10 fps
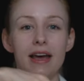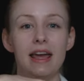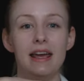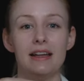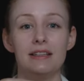
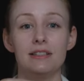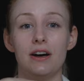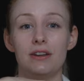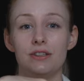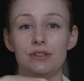hands
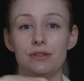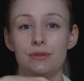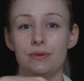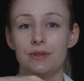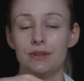
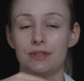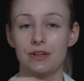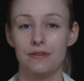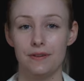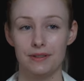onto the
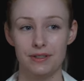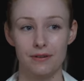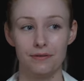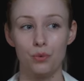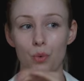surface
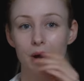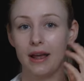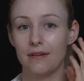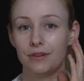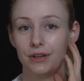of
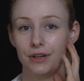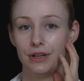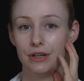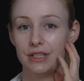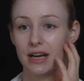whatever
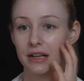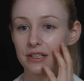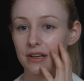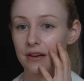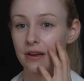you're
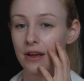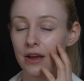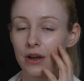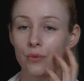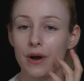touching,
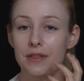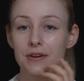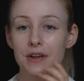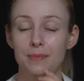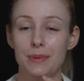
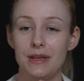whether it